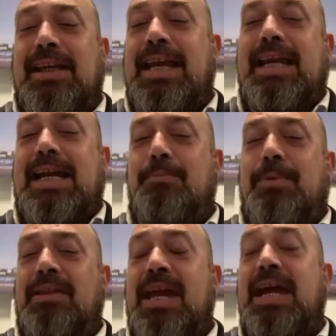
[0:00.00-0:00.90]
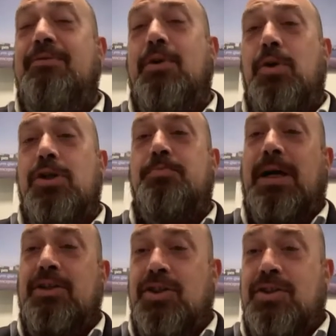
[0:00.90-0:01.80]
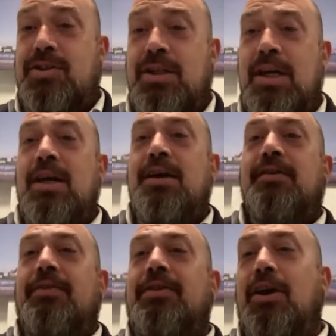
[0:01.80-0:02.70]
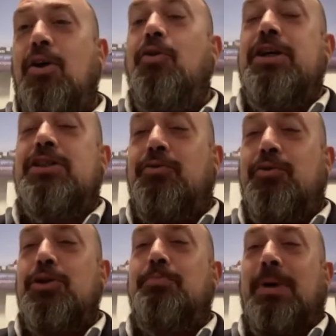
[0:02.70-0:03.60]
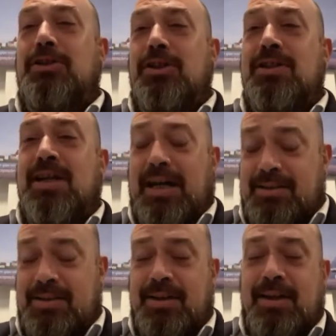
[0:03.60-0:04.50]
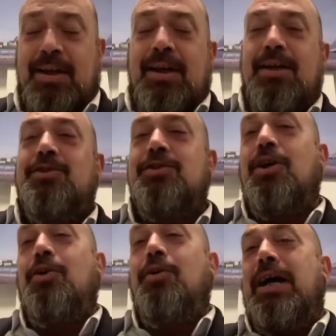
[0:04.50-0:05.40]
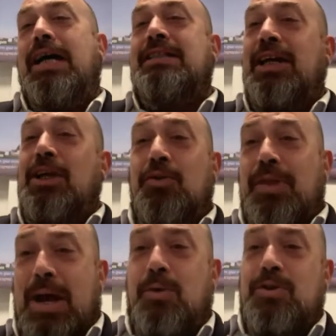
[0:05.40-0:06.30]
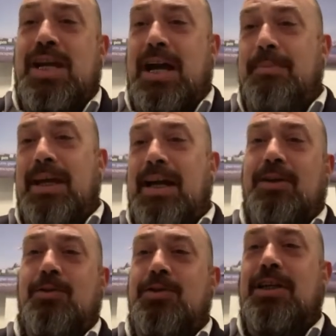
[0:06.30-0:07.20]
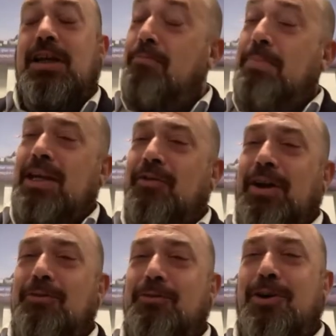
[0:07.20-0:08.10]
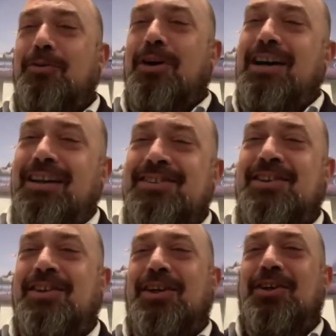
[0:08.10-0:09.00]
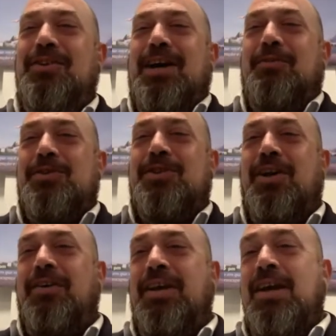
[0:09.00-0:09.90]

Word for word: any company, they have the worst budgets, and they're always the first budgets cut. So as I knew that was coming, I could see I've been around for a while, so I knew that was going.